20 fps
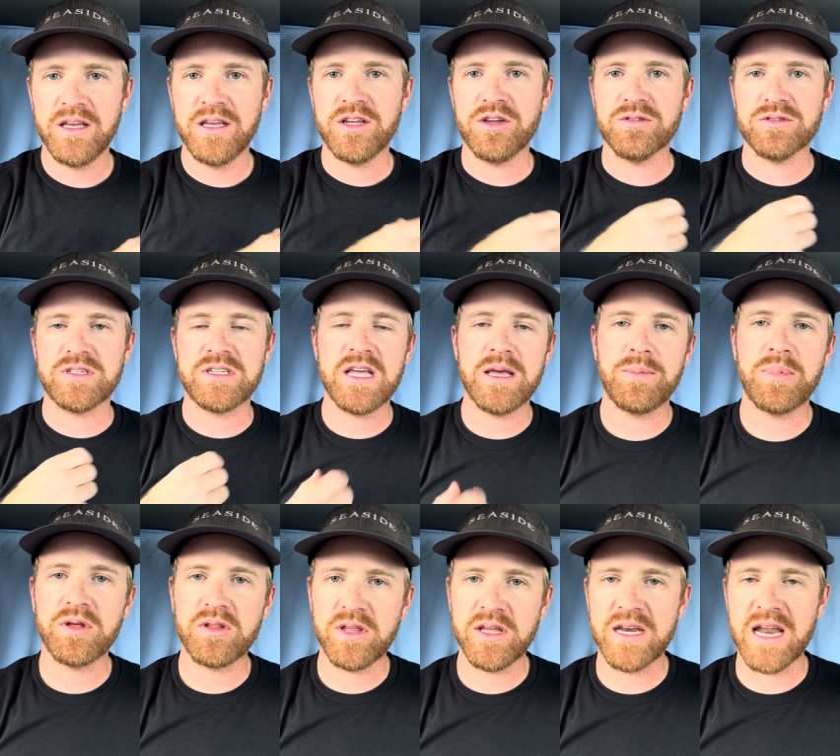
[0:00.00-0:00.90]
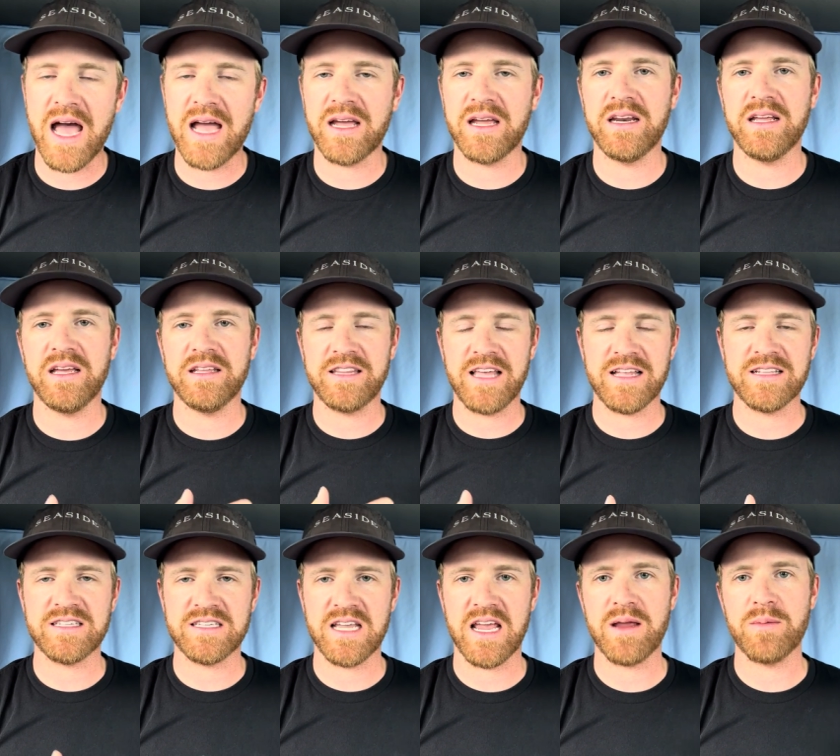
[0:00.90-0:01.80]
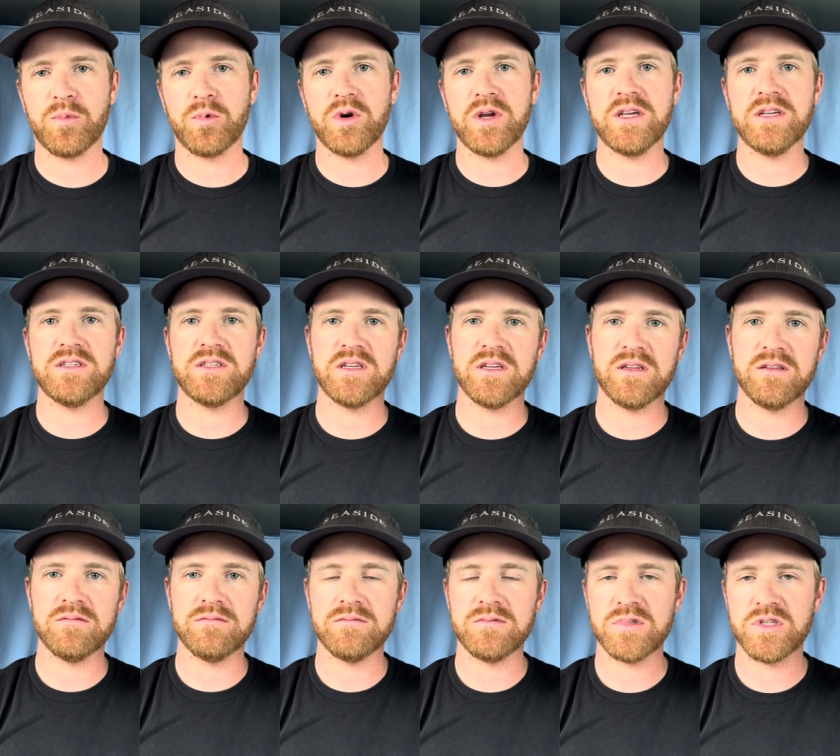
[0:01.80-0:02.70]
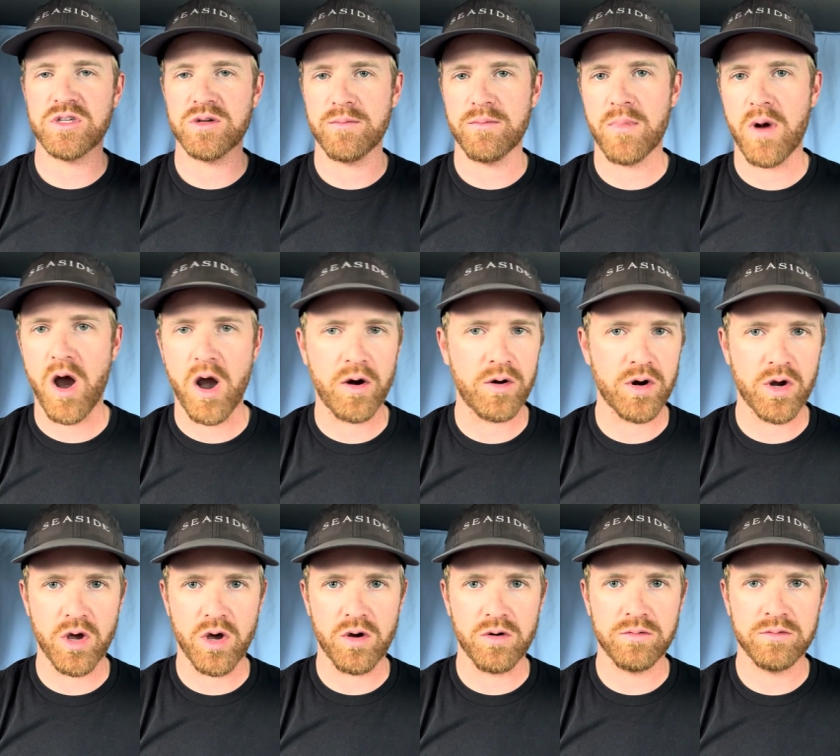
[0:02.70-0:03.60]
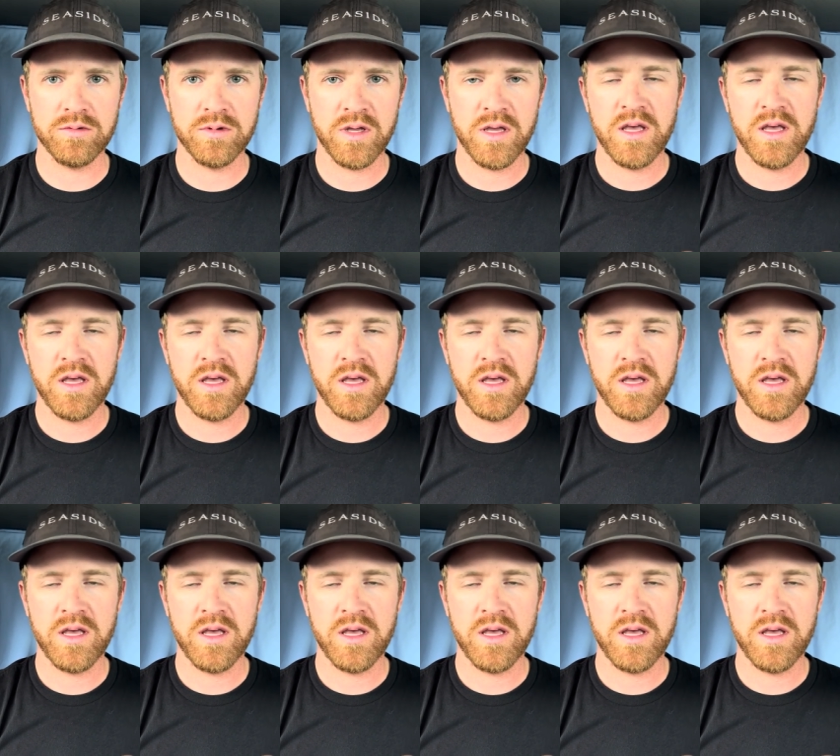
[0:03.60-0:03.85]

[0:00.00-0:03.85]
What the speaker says: you're typically not going to get that same reason tomorrow.